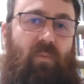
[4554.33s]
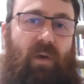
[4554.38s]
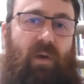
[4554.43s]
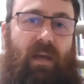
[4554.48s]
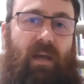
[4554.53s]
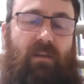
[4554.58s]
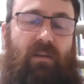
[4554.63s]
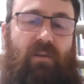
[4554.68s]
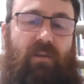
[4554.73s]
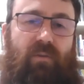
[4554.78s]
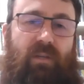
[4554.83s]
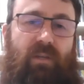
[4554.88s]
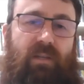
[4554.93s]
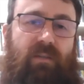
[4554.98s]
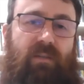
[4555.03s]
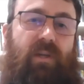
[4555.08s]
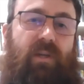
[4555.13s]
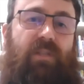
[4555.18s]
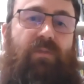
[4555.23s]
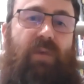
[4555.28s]
and you
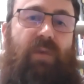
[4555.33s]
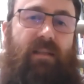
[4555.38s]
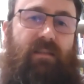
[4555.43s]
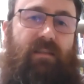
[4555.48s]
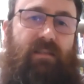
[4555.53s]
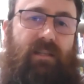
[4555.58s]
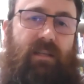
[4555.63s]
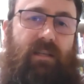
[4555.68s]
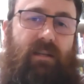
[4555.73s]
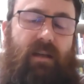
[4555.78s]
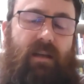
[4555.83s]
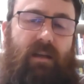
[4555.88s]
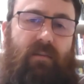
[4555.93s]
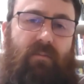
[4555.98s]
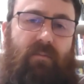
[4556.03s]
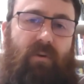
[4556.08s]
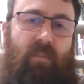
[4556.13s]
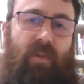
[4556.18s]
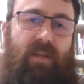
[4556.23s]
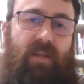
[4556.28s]
need to extract the
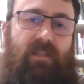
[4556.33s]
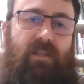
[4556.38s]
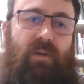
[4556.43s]
DNA from it.